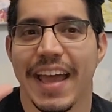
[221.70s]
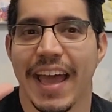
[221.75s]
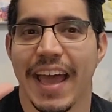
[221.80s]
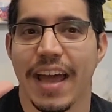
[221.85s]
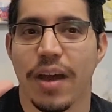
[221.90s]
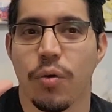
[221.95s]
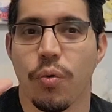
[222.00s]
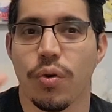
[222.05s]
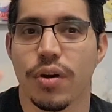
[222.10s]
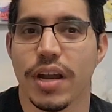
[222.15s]

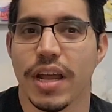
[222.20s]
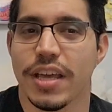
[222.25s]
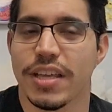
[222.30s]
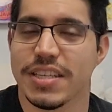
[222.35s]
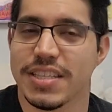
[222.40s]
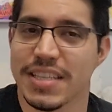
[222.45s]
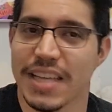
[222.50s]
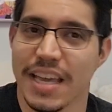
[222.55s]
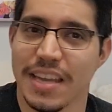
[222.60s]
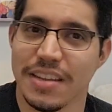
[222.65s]
and what I
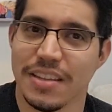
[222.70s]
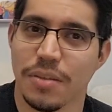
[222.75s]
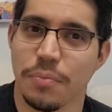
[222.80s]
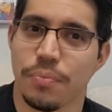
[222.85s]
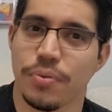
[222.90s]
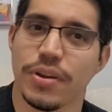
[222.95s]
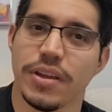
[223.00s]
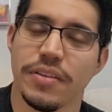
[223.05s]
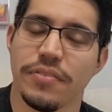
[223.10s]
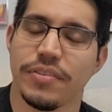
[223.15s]
said in the
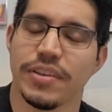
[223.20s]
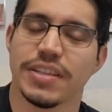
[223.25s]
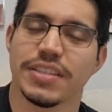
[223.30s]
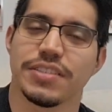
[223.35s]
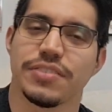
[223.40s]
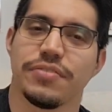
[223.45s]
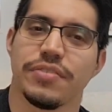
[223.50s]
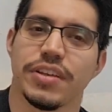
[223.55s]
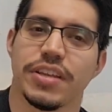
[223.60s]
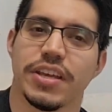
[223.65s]

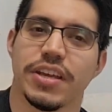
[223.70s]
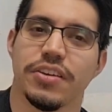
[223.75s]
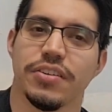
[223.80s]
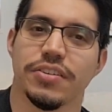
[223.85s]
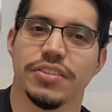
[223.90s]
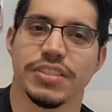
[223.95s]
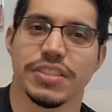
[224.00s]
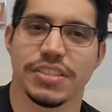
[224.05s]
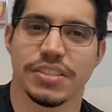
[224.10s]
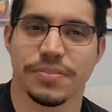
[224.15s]
previous
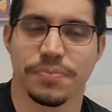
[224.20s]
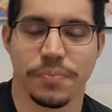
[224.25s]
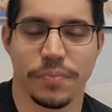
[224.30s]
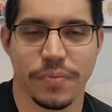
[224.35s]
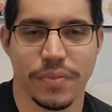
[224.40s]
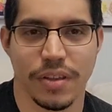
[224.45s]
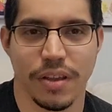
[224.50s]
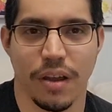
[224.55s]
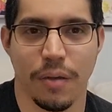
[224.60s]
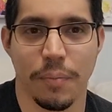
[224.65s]
videos
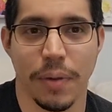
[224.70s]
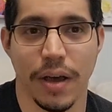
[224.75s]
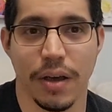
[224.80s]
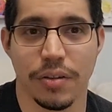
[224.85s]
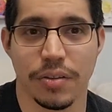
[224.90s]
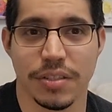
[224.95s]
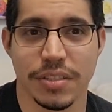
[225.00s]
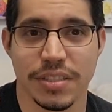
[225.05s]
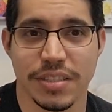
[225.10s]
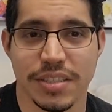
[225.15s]

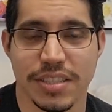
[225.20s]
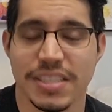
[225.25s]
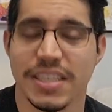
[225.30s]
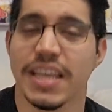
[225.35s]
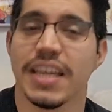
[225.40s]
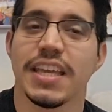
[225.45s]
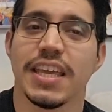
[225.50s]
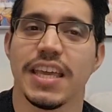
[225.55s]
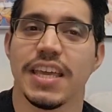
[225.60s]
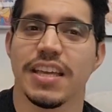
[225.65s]
about
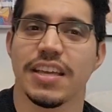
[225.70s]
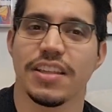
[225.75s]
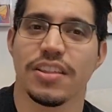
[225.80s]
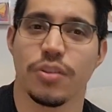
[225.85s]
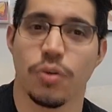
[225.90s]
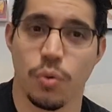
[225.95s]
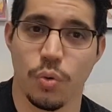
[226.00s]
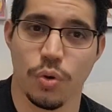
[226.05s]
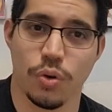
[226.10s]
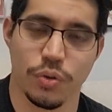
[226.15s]

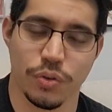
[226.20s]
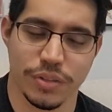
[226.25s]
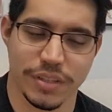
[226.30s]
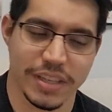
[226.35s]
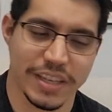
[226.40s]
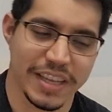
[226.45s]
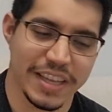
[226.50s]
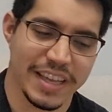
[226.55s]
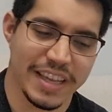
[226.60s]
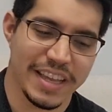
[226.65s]
sinking the
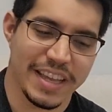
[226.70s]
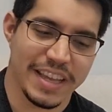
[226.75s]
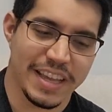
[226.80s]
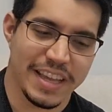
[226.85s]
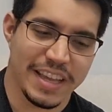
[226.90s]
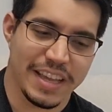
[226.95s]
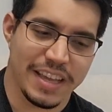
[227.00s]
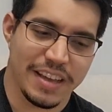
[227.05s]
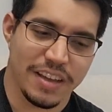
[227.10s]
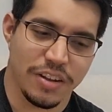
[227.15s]
world,
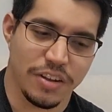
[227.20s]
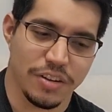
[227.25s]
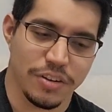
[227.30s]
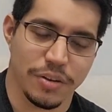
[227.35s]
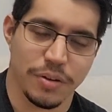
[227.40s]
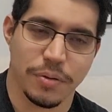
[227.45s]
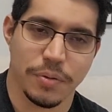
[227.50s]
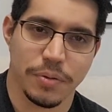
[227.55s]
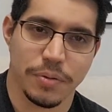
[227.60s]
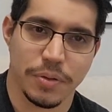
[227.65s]

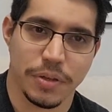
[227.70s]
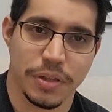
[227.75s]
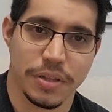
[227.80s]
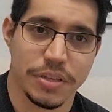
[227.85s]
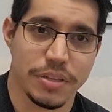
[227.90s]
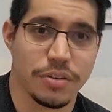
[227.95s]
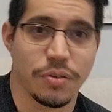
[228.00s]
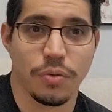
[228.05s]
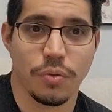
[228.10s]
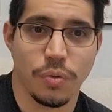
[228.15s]
or,
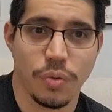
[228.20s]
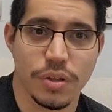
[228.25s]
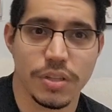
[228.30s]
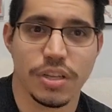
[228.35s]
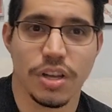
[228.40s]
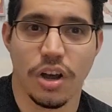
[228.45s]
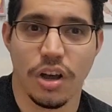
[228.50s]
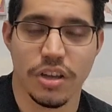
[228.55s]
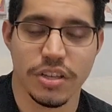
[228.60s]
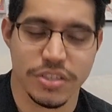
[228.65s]
you know,
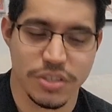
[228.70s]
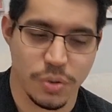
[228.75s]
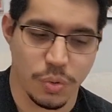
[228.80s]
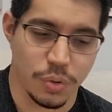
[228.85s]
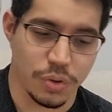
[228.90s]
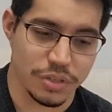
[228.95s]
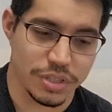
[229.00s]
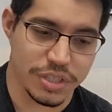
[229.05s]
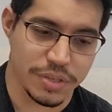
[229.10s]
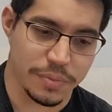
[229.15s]
what caused the
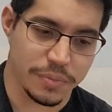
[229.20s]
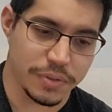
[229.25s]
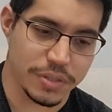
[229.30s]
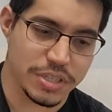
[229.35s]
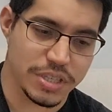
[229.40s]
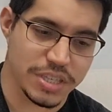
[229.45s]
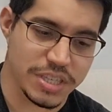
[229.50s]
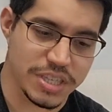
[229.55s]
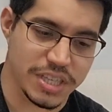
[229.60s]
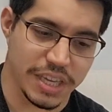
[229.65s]
world
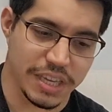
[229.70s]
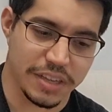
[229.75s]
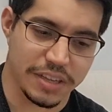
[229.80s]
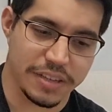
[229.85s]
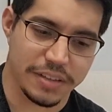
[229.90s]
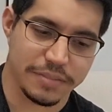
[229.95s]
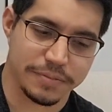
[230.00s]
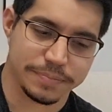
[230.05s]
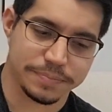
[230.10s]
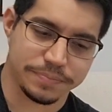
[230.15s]
to
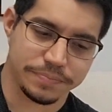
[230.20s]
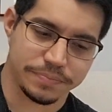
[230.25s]
sink.